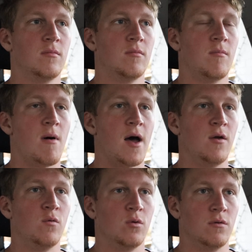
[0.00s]
my
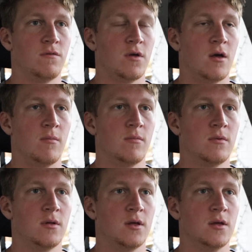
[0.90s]
rule of thumb
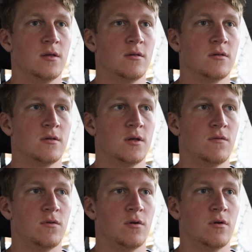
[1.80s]
is
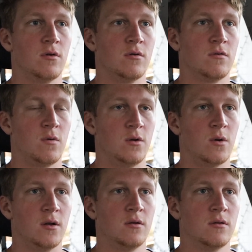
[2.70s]
if you're
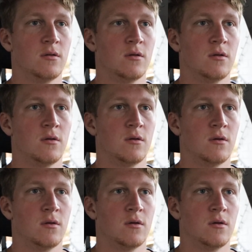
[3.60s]
21,
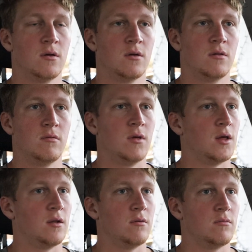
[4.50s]

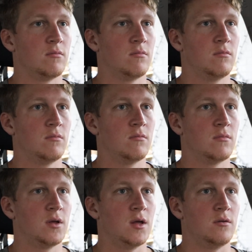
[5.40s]
then,
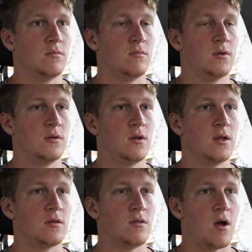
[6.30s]
and
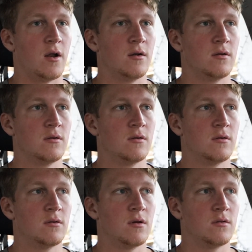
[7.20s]
it's not
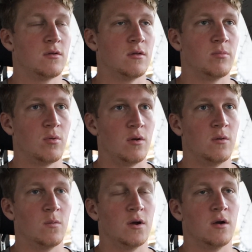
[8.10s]
to the
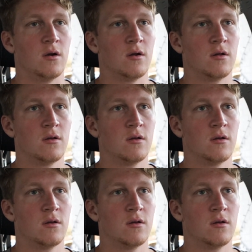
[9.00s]
point where,